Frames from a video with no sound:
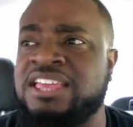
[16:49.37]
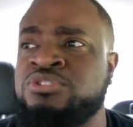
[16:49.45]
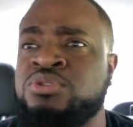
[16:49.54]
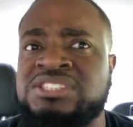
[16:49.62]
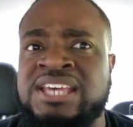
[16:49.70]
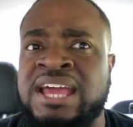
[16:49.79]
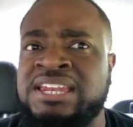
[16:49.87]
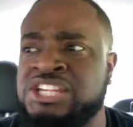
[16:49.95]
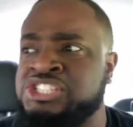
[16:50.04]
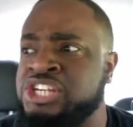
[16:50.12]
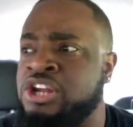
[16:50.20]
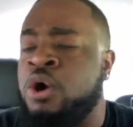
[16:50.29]
you signed that
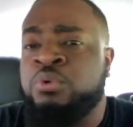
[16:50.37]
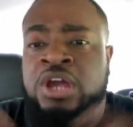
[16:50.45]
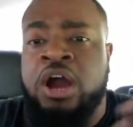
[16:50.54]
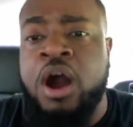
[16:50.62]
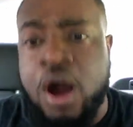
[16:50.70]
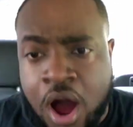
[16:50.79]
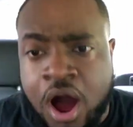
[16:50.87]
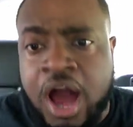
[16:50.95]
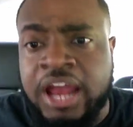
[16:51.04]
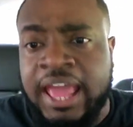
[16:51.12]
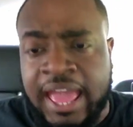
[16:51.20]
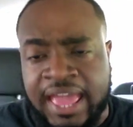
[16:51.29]
shit on that hard